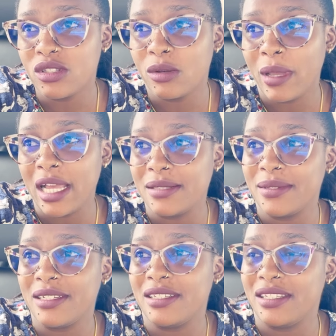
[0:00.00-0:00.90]
So my
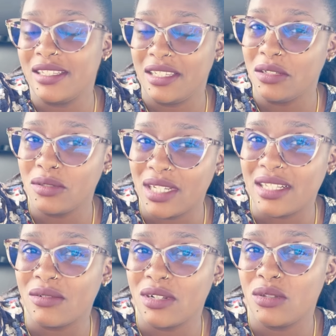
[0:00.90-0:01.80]
husband still
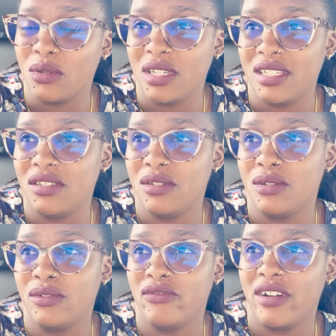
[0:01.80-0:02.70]
doesn't want to eat, you
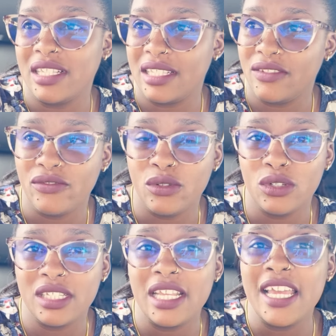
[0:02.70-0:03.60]
know, fancy
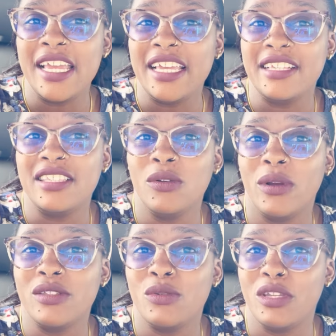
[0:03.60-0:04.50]
foods. He still
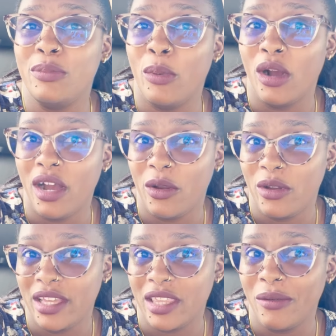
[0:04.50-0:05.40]
wants to eat pokalo,
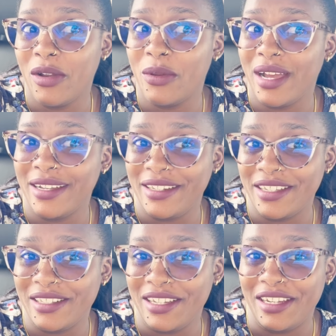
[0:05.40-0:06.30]
like the one we had
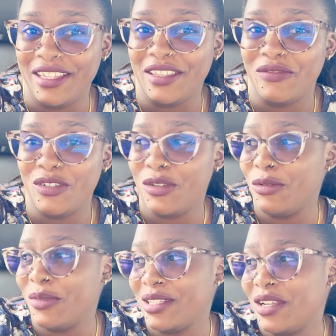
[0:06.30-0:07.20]
yesterday in the video.
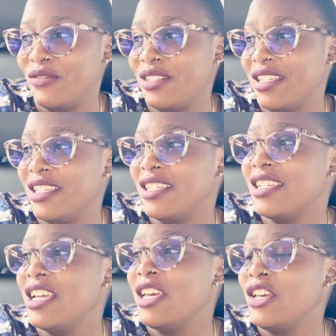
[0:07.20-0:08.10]
You must have seen it.
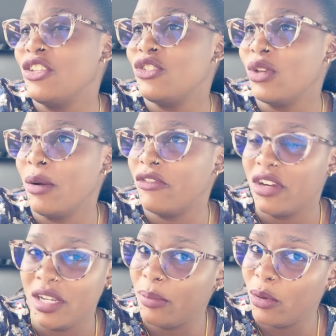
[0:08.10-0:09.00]
So I've
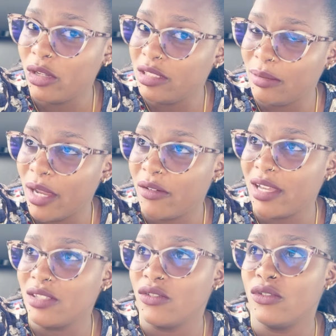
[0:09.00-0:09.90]
already boiled my
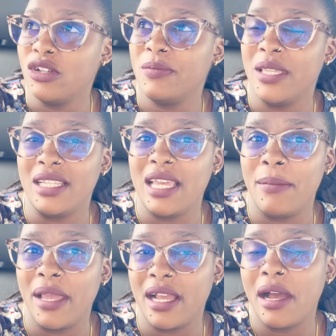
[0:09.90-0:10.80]
rice. Of course, by the
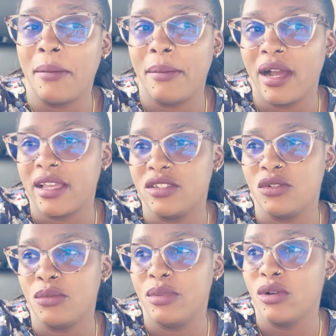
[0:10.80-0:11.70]
time I come back, it
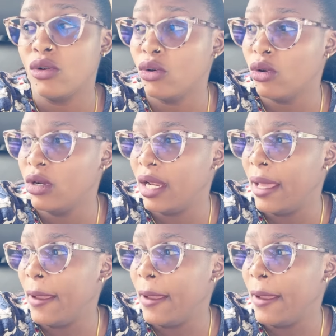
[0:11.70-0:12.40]
will be cool.